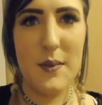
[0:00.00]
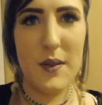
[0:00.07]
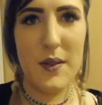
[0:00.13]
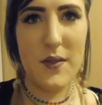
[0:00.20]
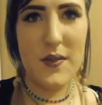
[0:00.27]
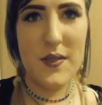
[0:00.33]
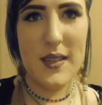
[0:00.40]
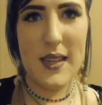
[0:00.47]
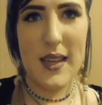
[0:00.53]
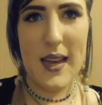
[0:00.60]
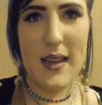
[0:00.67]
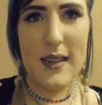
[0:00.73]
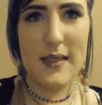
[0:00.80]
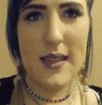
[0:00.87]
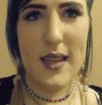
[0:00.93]
one obviously
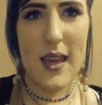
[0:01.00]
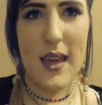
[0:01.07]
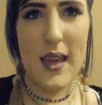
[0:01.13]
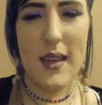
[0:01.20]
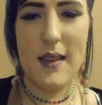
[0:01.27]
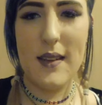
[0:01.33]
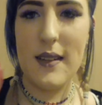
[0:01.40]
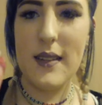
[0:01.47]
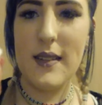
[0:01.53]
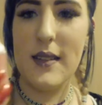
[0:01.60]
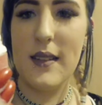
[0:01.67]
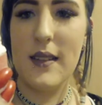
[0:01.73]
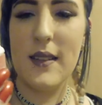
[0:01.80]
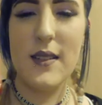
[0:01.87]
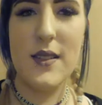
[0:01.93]
has a
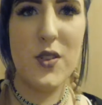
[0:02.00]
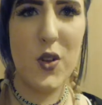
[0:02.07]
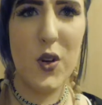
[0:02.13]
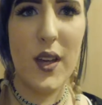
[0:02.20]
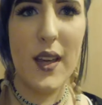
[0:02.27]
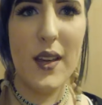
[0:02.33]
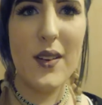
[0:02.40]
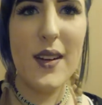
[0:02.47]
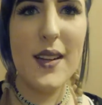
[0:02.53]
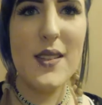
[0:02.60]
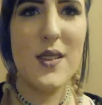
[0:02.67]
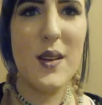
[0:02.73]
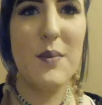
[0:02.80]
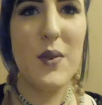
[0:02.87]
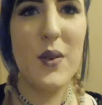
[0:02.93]
little stocking on it,
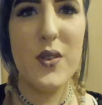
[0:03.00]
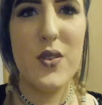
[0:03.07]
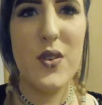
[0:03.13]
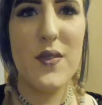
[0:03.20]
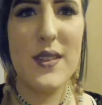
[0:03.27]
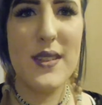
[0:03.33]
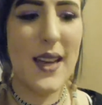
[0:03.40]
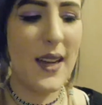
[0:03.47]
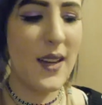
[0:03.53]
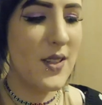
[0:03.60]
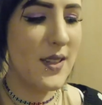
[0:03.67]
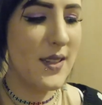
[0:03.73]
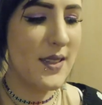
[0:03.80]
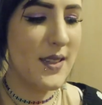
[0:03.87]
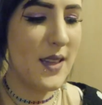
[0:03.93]
so I'm not sure if it's
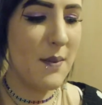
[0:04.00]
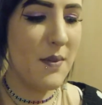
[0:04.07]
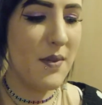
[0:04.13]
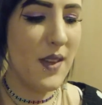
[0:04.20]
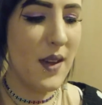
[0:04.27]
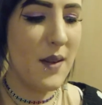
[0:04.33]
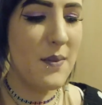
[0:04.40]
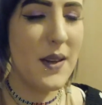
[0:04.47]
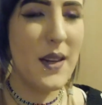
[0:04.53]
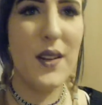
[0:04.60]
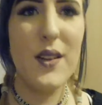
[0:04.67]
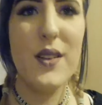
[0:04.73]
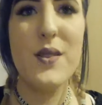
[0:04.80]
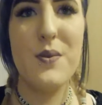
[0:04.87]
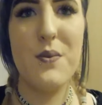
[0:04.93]
actually the same thing, but it
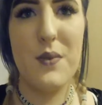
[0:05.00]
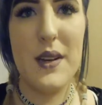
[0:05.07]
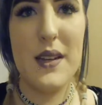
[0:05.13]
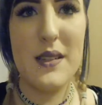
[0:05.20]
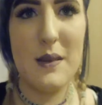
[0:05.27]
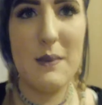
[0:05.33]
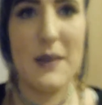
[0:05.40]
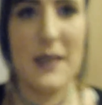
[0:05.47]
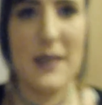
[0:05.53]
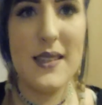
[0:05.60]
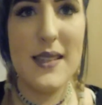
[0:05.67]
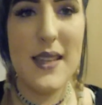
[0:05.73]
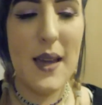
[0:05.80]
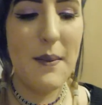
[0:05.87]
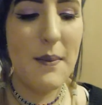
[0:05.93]
looks reasonably the
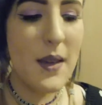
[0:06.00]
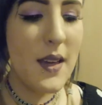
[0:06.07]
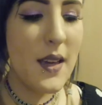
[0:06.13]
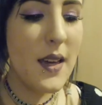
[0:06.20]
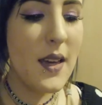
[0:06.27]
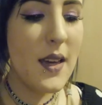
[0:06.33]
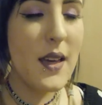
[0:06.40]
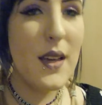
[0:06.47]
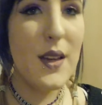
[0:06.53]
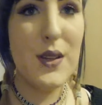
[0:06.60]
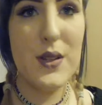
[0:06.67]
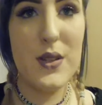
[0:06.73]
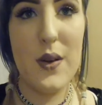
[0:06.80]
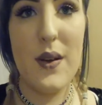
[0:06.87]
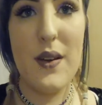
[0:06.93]
same.
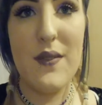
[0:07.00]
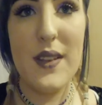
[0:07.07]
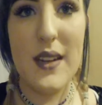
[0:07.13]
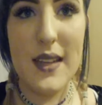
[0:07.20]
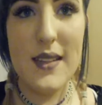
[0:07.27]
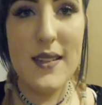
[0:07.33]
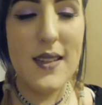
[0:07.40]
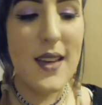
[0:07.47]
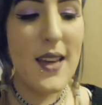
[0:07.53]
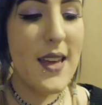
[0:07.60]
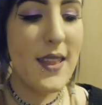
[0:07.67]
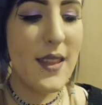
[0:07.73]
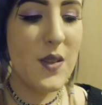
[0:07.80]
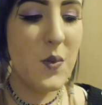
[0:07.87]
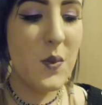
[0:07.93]
So if it is,
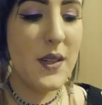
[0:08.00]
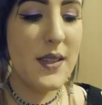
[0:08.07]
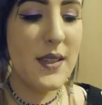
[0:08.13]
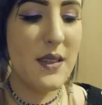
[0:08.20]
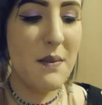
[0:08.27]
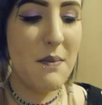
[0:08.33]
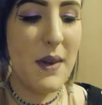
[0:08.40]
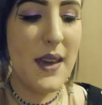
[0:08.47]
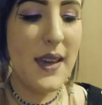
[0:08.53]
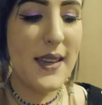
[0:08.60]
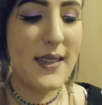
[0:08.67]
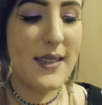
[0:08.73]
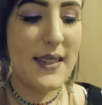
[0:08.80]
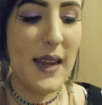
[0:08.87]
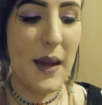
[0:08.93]
this one is the Make
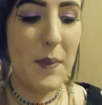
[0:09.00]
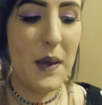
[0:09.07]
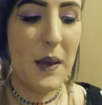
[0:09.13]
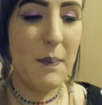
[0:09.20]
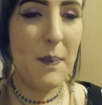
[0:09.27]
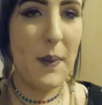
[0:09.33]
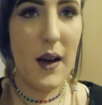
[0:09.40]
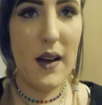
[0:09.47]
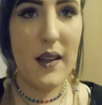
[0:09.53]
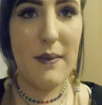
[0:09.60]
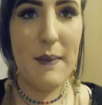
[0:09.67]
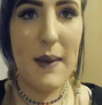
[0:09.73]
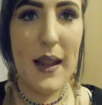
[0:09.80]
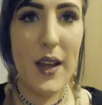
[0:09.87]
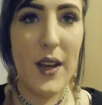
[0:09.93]
It Snappy Bath
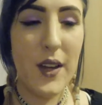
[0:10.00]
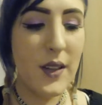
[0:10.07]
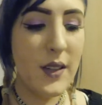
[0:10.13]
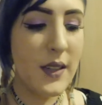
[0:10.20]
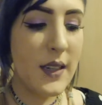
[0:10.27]
Mellow,